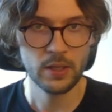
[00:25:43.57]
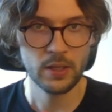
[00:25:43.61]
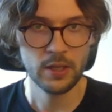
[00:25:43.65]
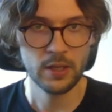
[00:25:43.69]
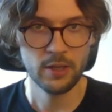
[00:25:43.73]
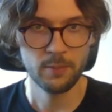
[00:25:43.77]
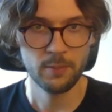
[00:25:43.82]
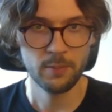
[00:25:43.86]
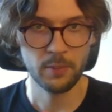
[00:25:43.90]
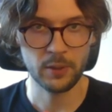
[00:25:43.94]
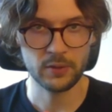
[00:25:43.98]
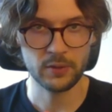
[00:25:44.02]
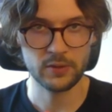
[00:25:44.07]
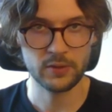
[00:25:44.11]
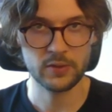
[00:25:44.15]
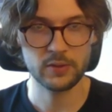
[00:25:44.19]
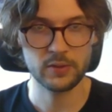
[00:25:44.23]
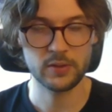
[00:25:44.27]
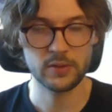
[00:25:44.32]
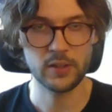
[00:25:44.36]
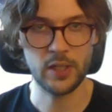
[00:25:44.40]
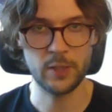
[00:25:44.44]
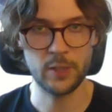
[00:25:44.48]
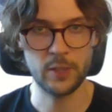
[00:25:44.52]
But
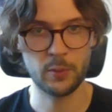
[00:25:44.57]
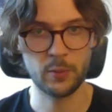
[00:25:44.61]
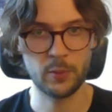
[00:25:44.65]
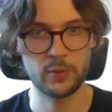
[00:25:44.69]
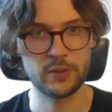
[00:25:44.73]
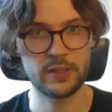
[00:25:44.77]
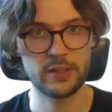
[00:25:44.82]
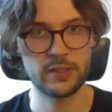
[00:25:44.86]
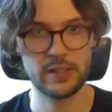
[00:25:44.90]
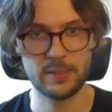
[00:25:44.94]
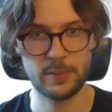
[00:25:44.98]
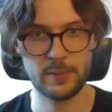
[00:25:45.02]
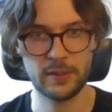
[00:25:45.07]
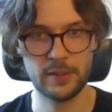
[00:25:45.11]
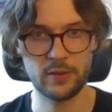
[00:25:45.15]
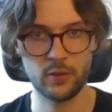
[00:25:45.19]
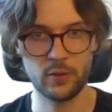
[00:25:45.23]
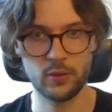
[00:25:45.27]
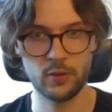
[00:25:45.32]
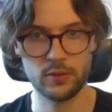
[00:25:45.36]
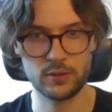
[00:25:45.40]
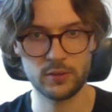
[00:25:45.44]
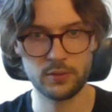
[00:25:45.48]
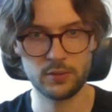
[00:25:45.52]
our opponent has spent
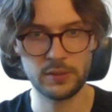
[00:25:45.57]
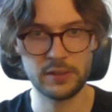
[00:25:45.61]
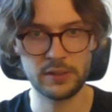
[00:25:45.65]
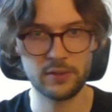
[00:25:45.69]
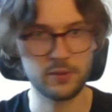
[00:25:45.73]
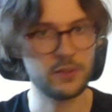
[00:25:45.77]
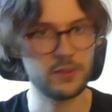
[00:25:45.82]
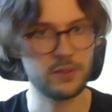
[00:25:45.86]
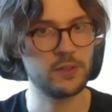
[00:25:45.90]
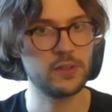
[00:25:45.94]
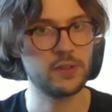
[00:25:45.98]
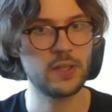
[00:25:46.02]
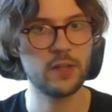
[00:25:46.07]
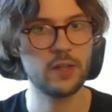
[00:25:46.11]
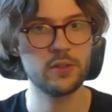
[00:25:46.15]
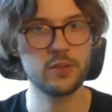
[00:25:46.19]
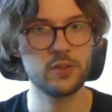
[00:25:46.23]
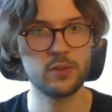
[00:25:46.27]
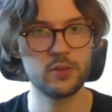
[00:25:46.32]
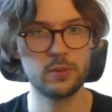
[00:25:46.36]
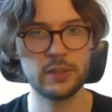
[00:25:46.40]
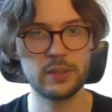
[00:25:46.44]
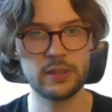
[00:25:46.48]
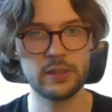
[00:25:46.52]
all their resources now, so
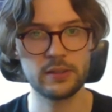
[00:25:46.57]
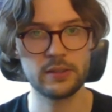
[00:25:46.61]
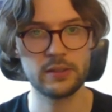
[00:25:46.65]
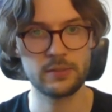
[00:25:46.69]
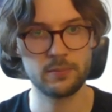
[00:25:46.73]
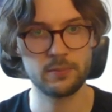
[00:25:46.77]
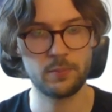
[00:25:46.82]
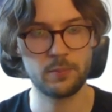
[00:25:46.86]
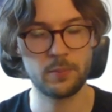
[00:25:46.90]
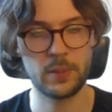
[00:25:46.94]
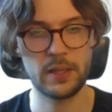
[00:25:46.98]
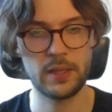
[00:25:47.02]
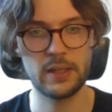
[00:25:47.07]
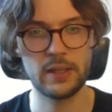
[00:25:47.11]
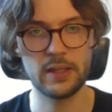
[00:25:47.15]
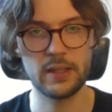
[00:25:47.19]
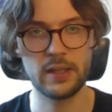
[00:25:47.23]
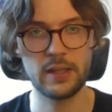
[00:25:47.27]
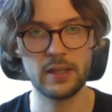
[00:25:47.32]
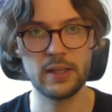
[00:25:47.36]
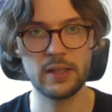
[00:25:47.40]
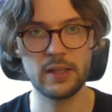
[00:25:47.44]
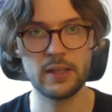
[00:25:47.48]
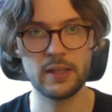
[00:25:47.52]
we can play
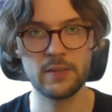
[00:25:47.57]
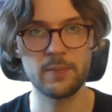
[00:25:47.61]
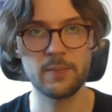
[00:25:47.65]
a